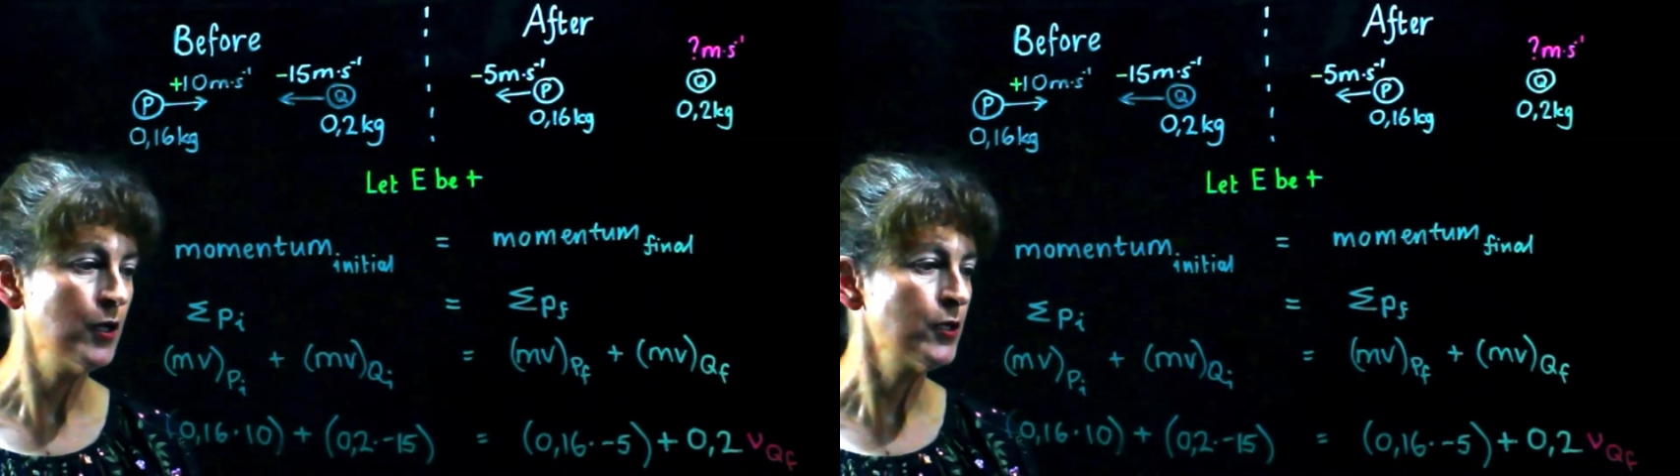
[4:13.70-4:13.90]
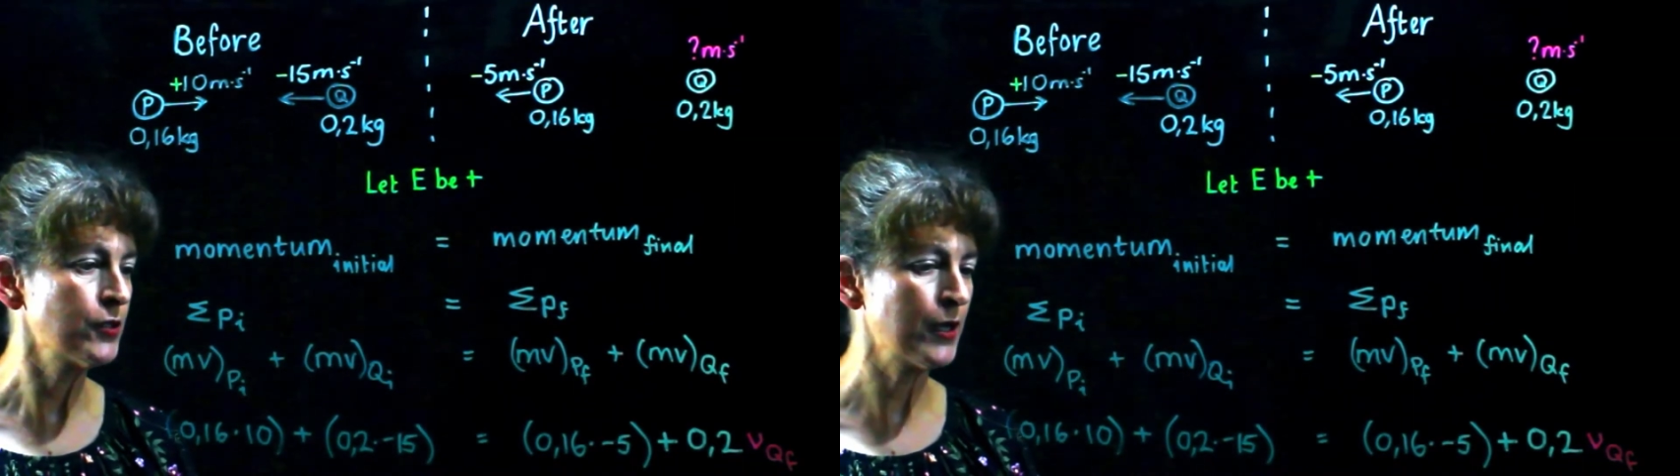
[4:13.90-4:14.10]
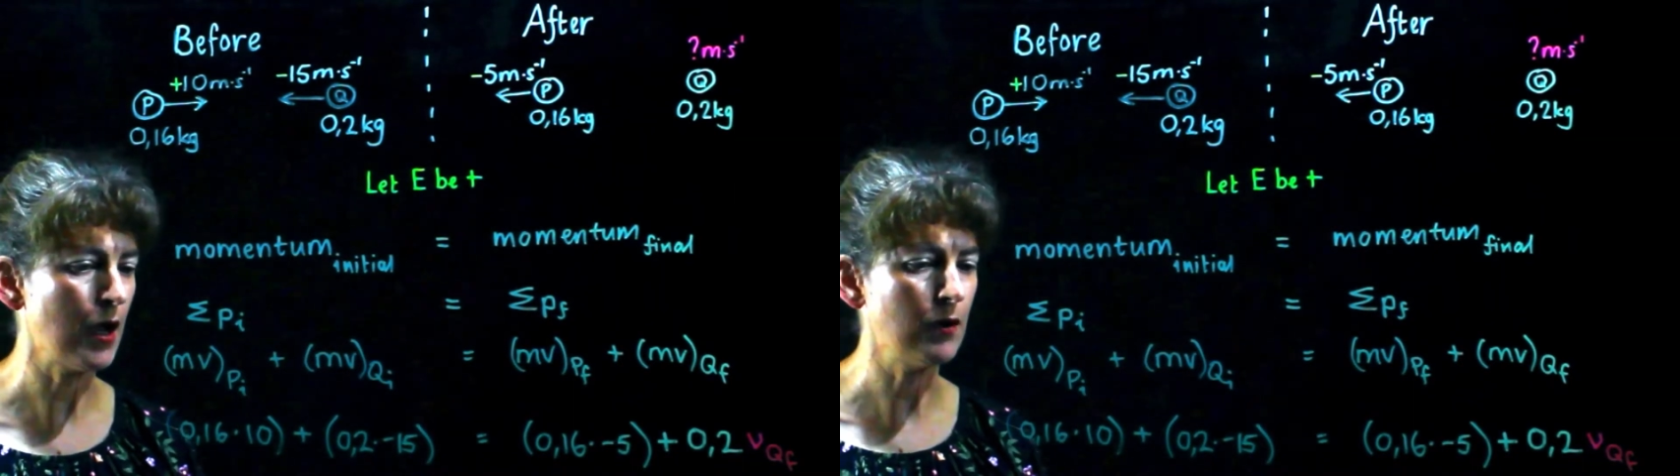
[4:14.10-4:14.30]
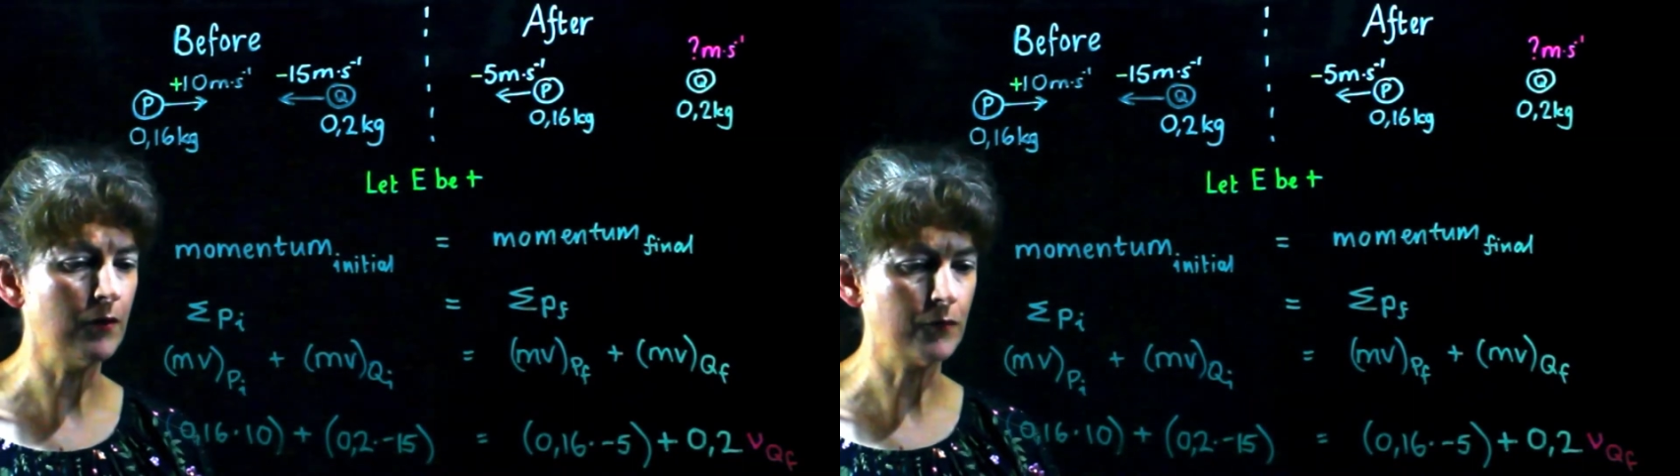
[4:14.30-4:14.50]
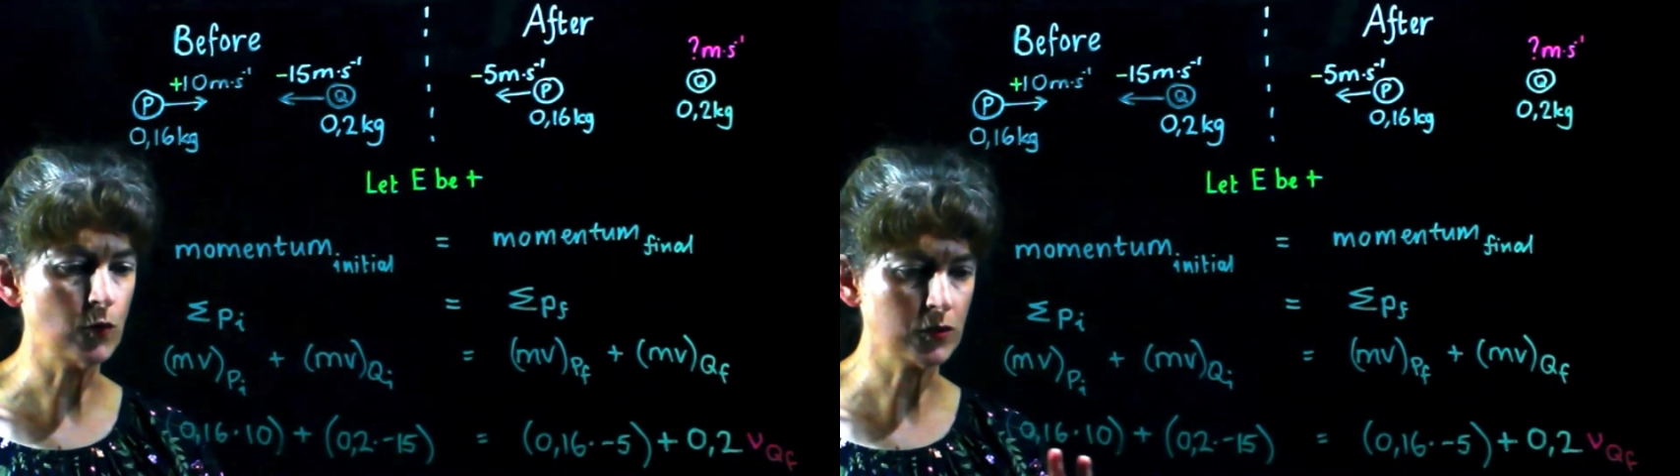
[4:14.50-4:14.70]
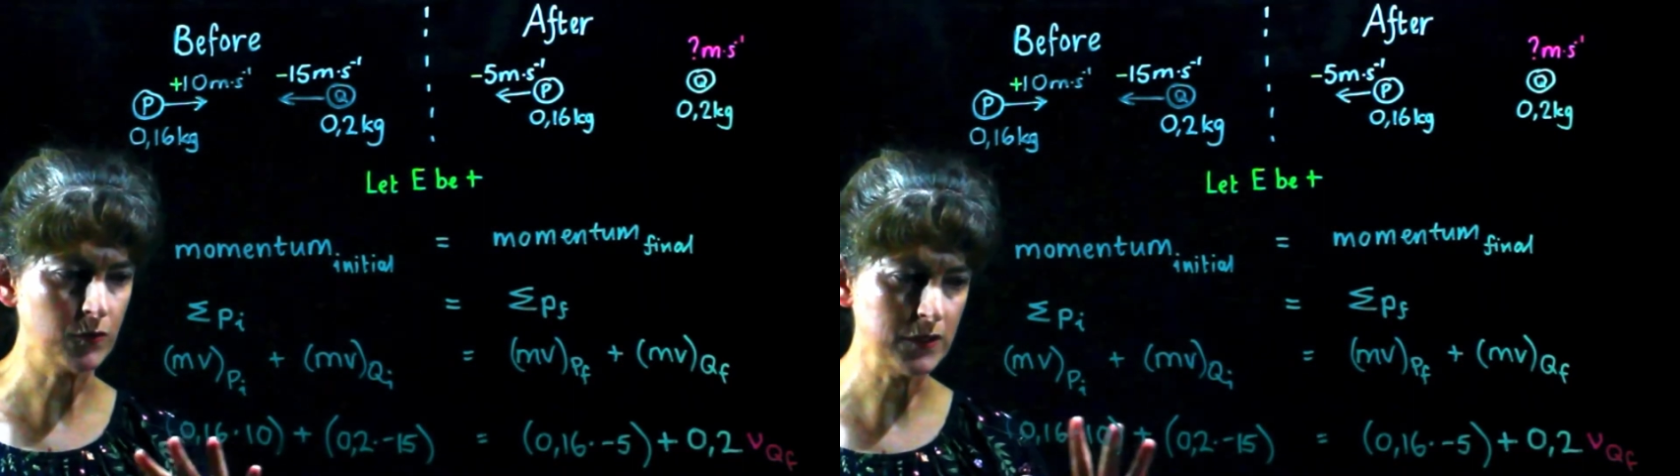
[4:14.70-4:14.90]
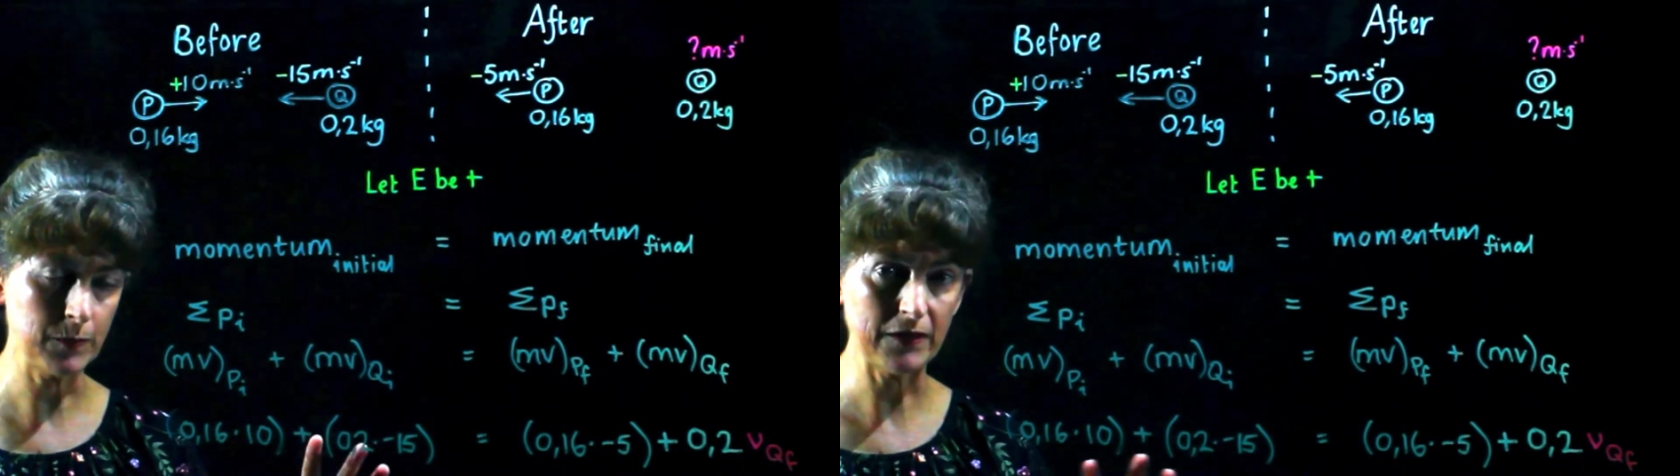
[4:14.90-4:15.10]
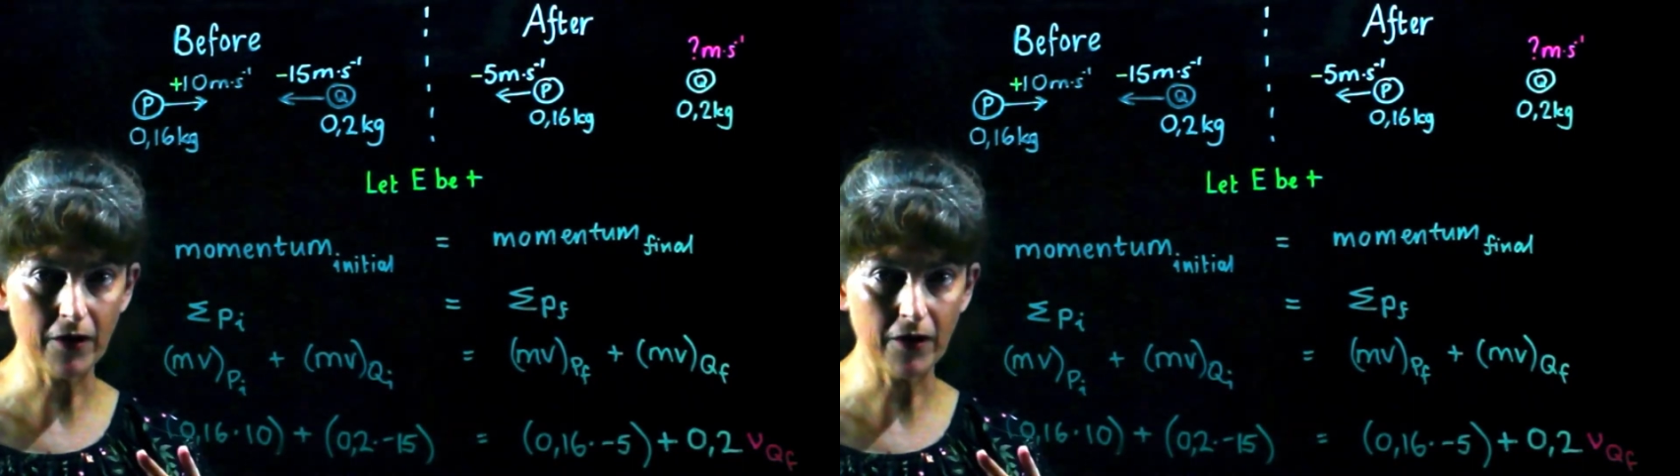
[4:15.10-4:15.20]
So now, of course, we must be